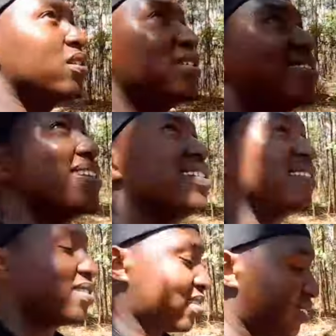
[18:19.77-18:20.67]
these
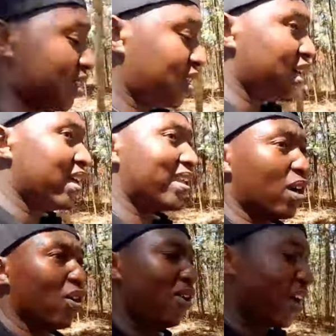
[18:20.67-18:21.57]
things, they
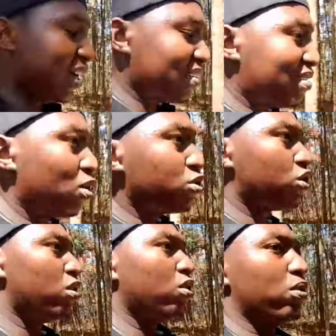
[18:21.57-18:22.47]
grow, I guess they go
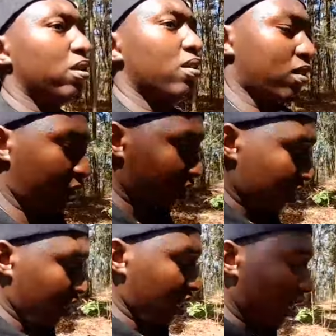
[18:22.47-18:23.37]
tall on,
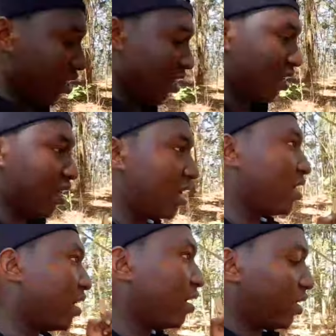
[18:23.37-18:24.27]
in, a,
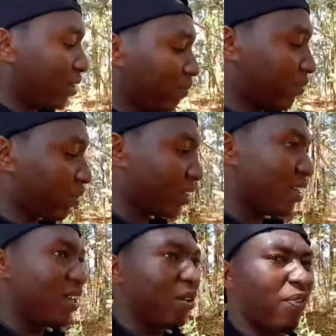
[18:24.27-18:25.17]
in
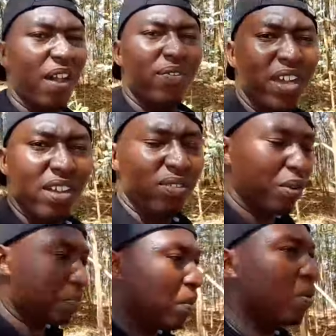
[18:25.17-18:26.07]
five years
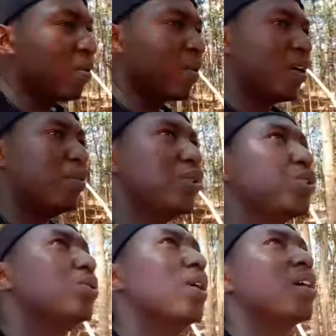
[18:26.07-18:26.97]
or more. I'm not
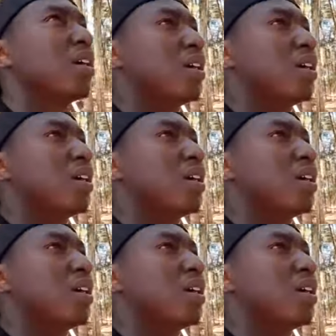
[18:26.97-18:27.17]
sure.